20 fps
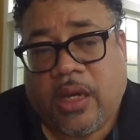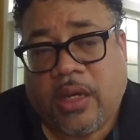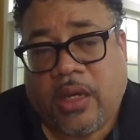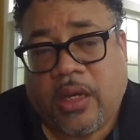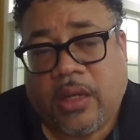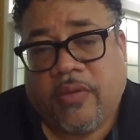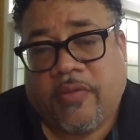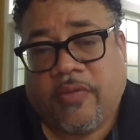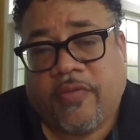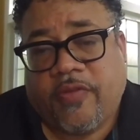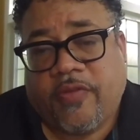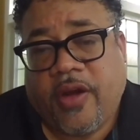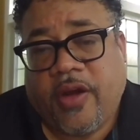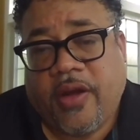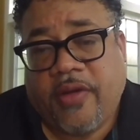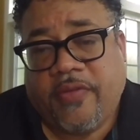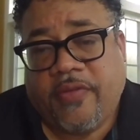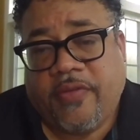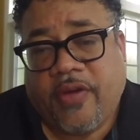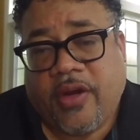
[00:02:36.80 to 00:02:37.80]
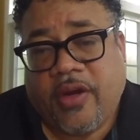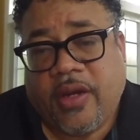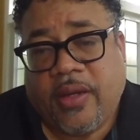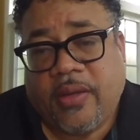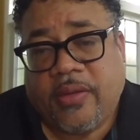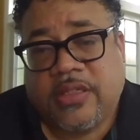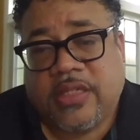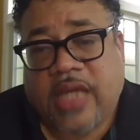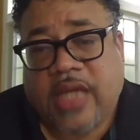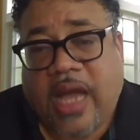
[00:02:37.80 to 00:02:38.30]
very, very
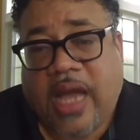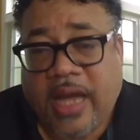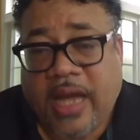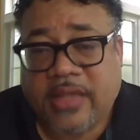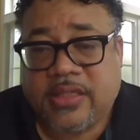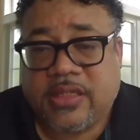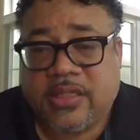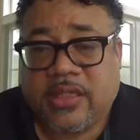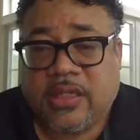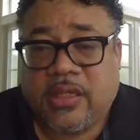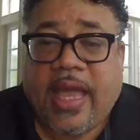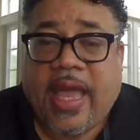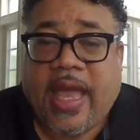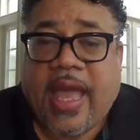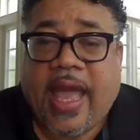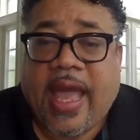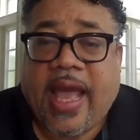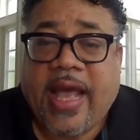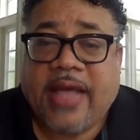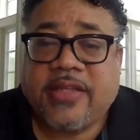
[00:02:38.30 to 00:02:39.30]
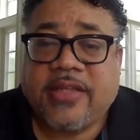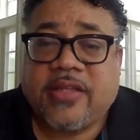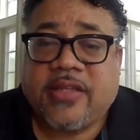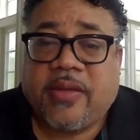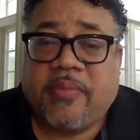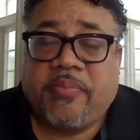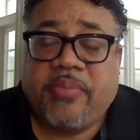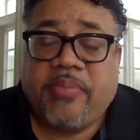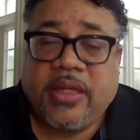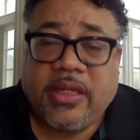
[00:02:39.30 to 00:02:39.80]
toxic, has
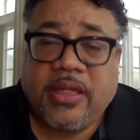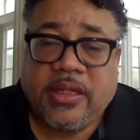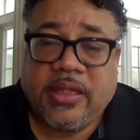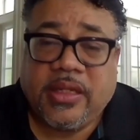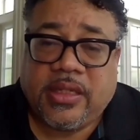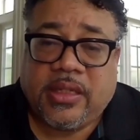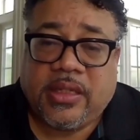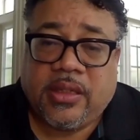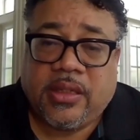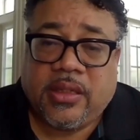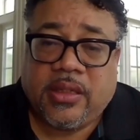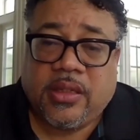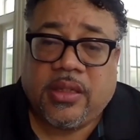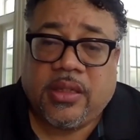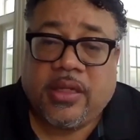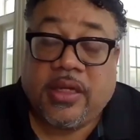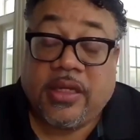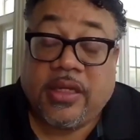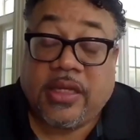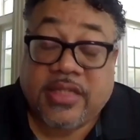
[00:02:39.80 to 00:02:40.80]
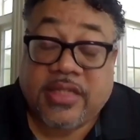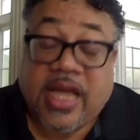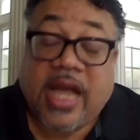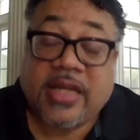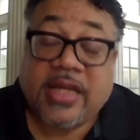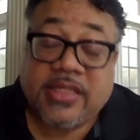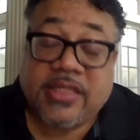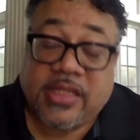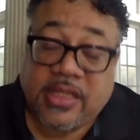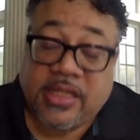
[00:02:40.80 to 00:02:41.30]
ability,
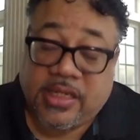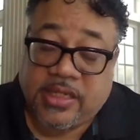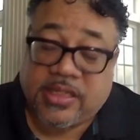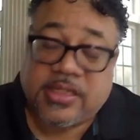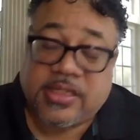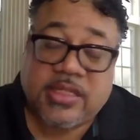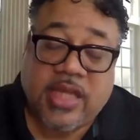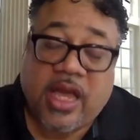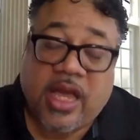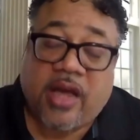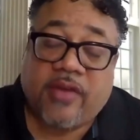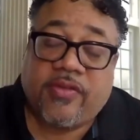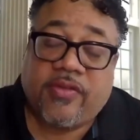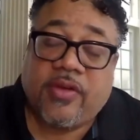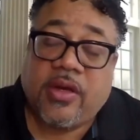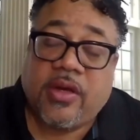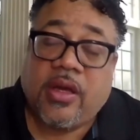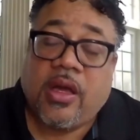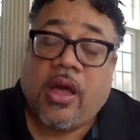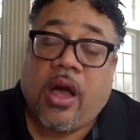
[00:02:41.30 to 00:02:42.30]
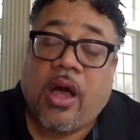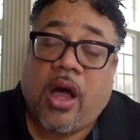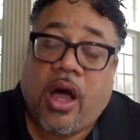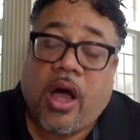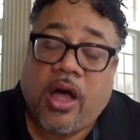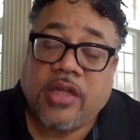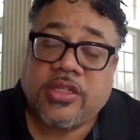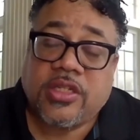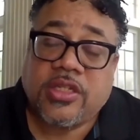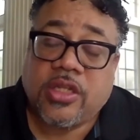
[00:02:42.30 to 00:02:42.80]
toxic in itself,
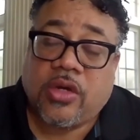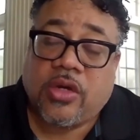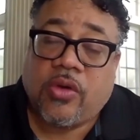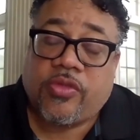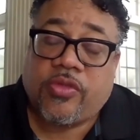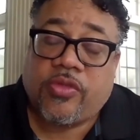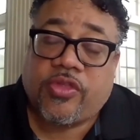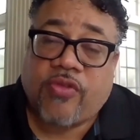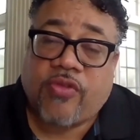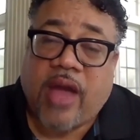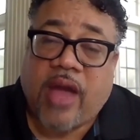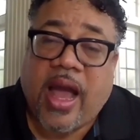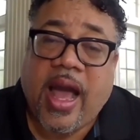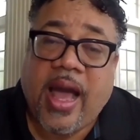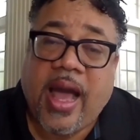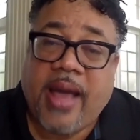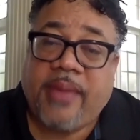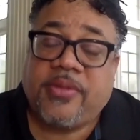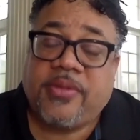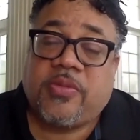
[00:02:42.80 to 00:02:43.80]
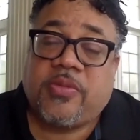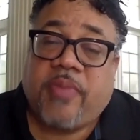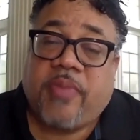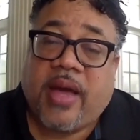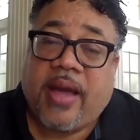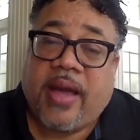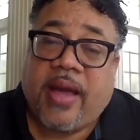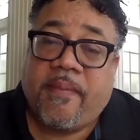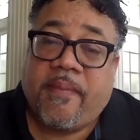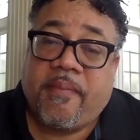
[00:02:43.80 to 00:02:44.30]
also thrives
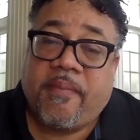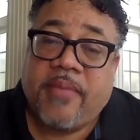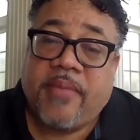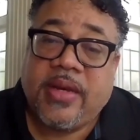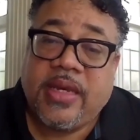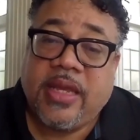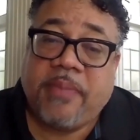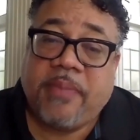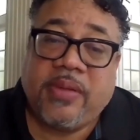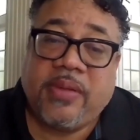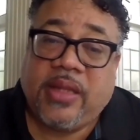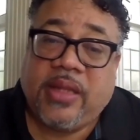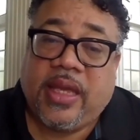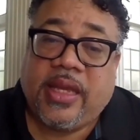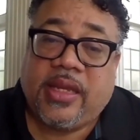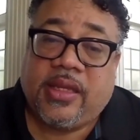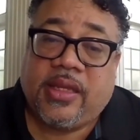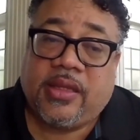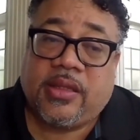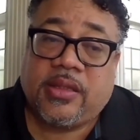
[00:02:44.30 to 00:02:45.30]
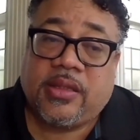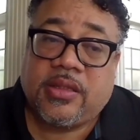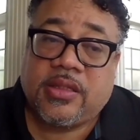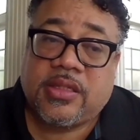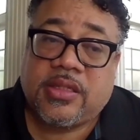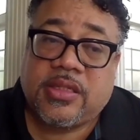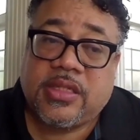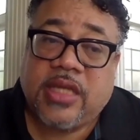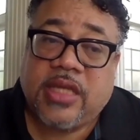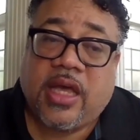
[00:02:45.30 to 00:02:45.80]
by manipulating the
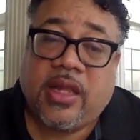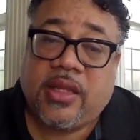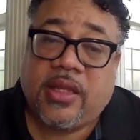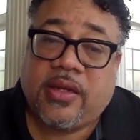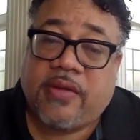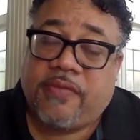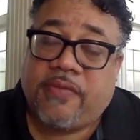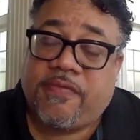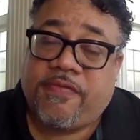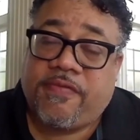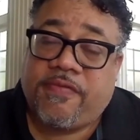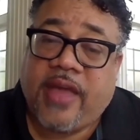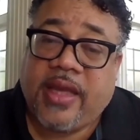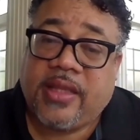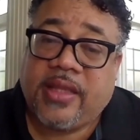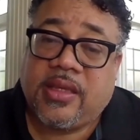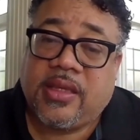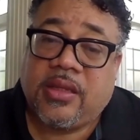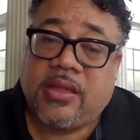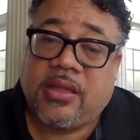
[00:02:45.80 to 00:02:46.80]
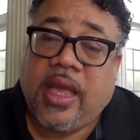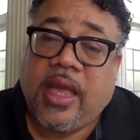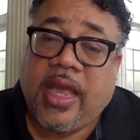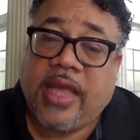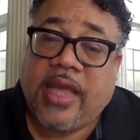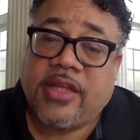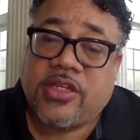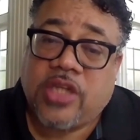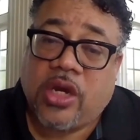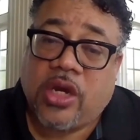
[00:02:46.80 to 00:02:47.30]
cell it infected
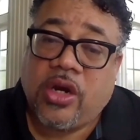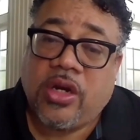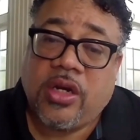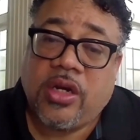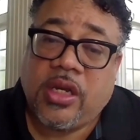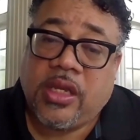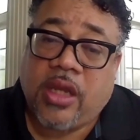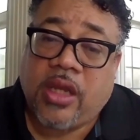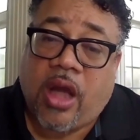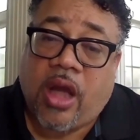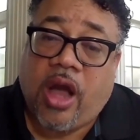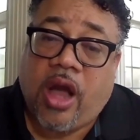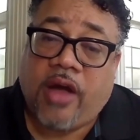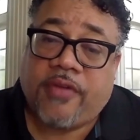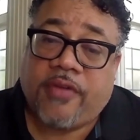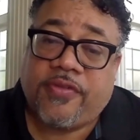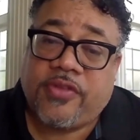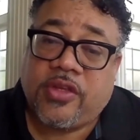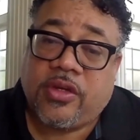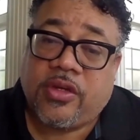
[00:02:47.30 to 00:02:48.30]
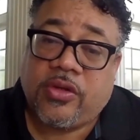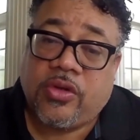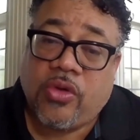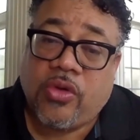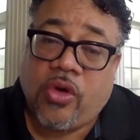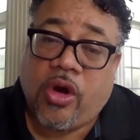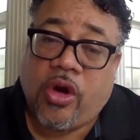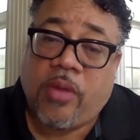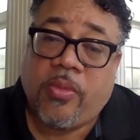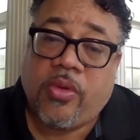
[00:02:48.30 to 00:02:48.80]
and turning off the
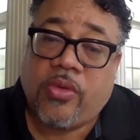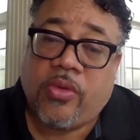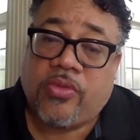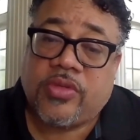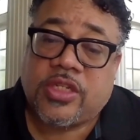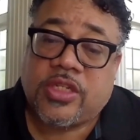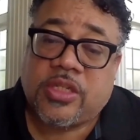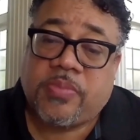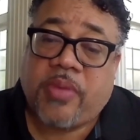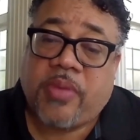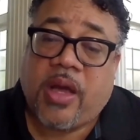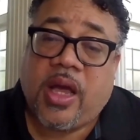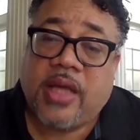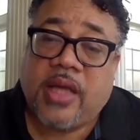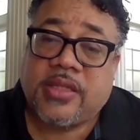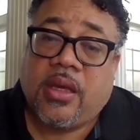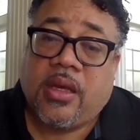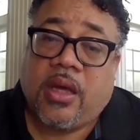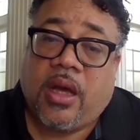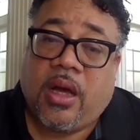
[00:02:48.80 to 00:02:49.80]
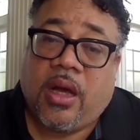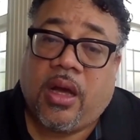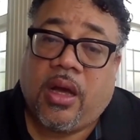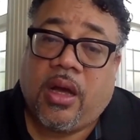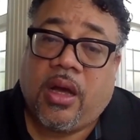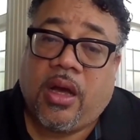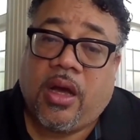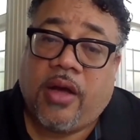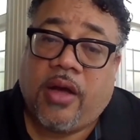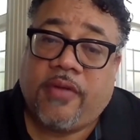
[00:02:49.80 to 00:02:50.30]
normal response
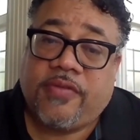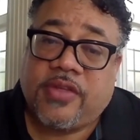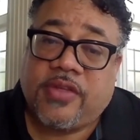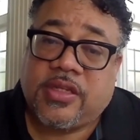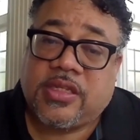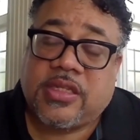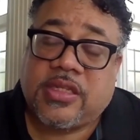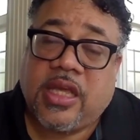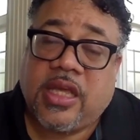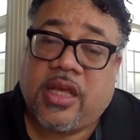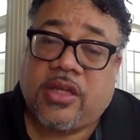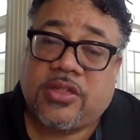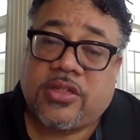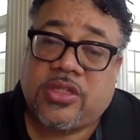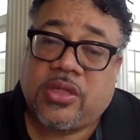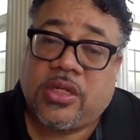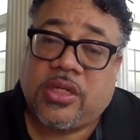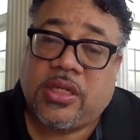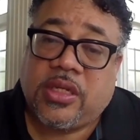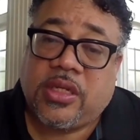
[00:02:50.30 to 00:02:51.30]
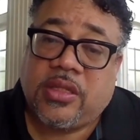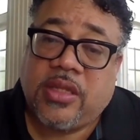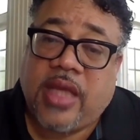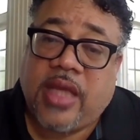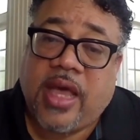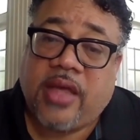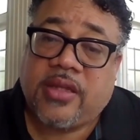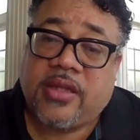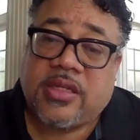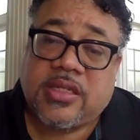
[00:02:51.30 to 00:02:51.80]
of the cell, so that
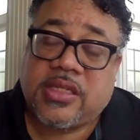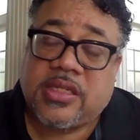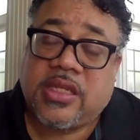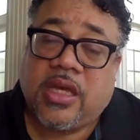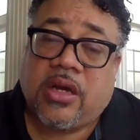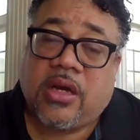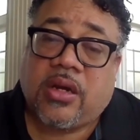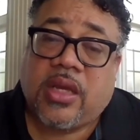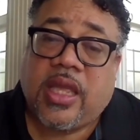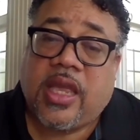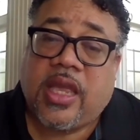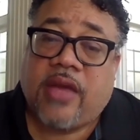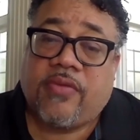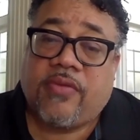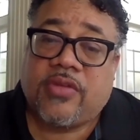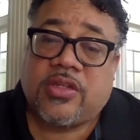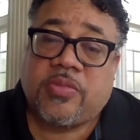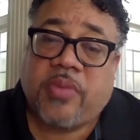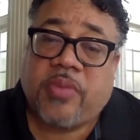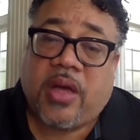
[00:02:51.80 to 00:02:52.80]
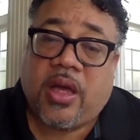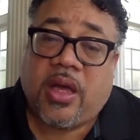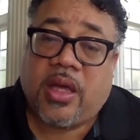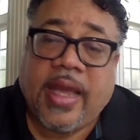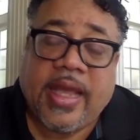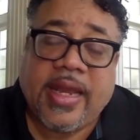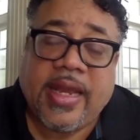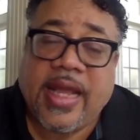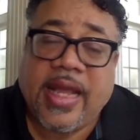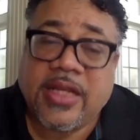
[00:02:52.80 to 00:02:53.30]
now the cell can't respond.
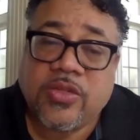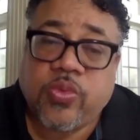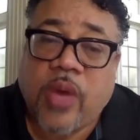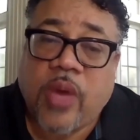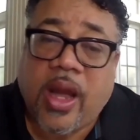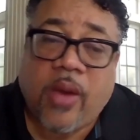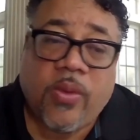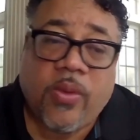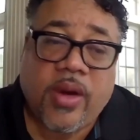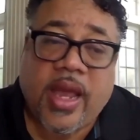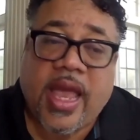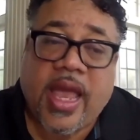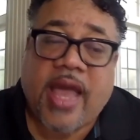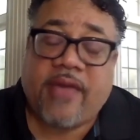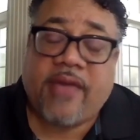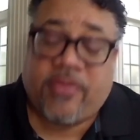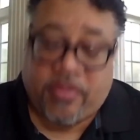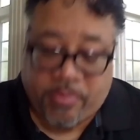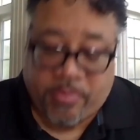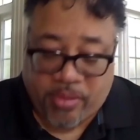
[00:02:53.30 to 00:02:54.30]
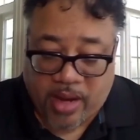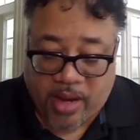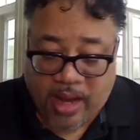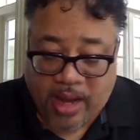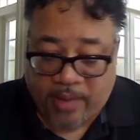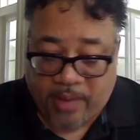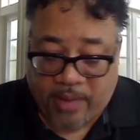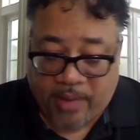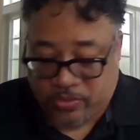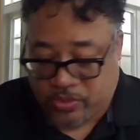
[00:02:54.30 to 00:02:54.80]
And that's why we're having
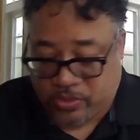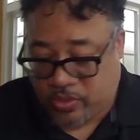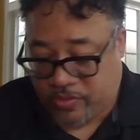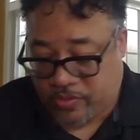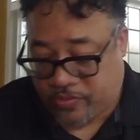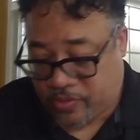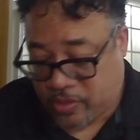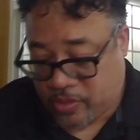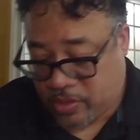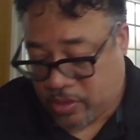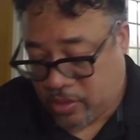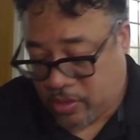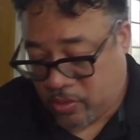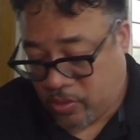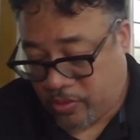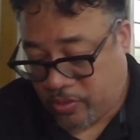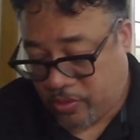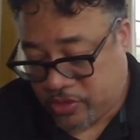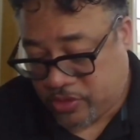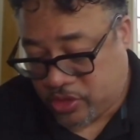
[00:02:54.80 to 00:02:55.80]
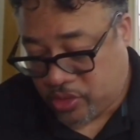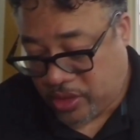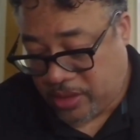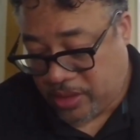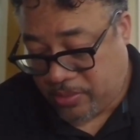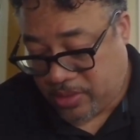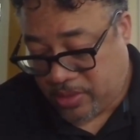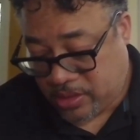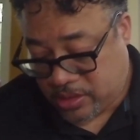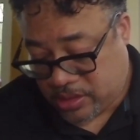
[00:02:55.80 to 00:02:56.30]
problems with
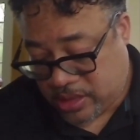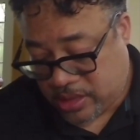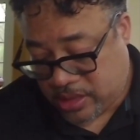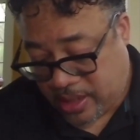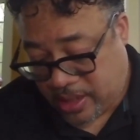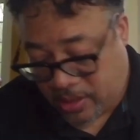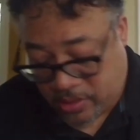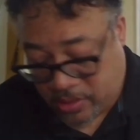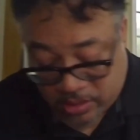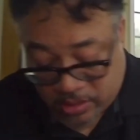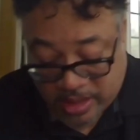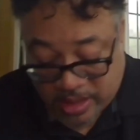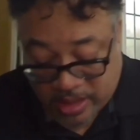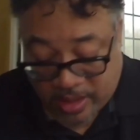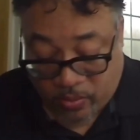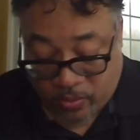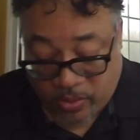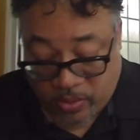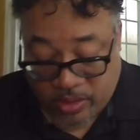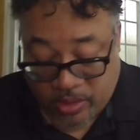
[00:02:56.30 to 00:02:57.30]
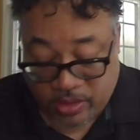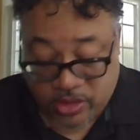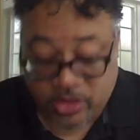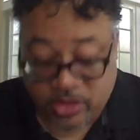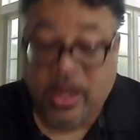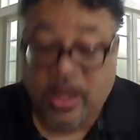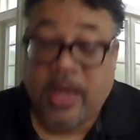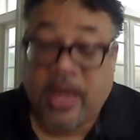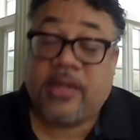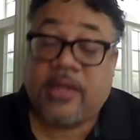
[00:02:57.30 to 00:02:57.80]
treatments that we're
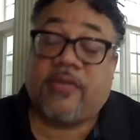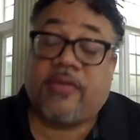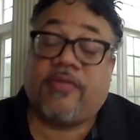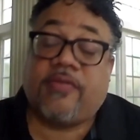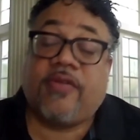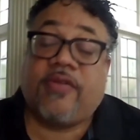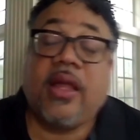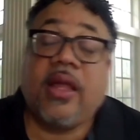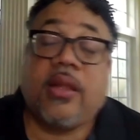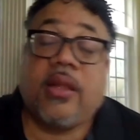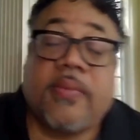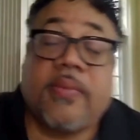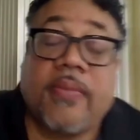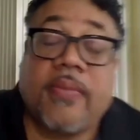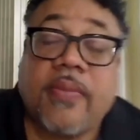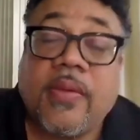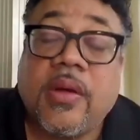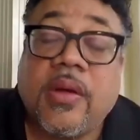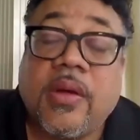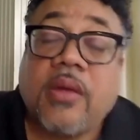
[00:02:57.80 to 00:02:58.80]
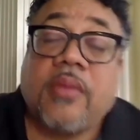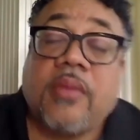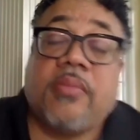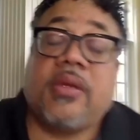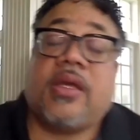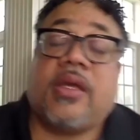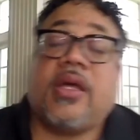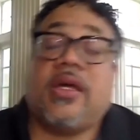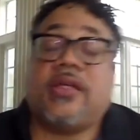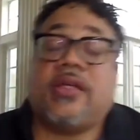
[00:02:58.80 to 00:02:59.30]
trying to develop,
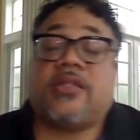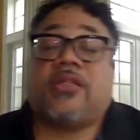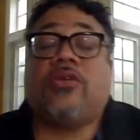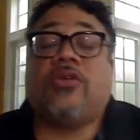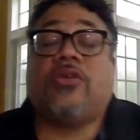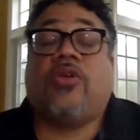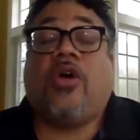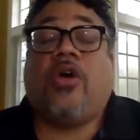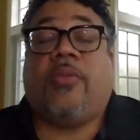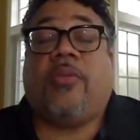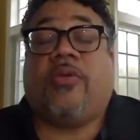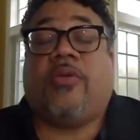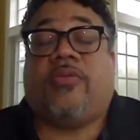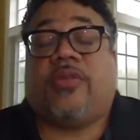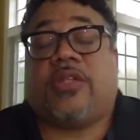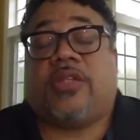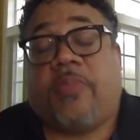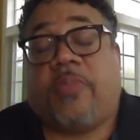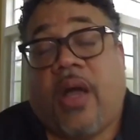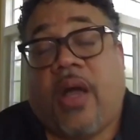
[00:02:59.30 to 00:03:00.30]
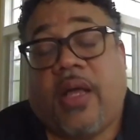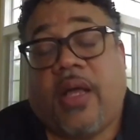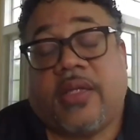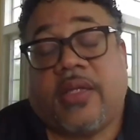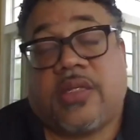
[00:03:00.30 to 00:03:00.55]
because the normal response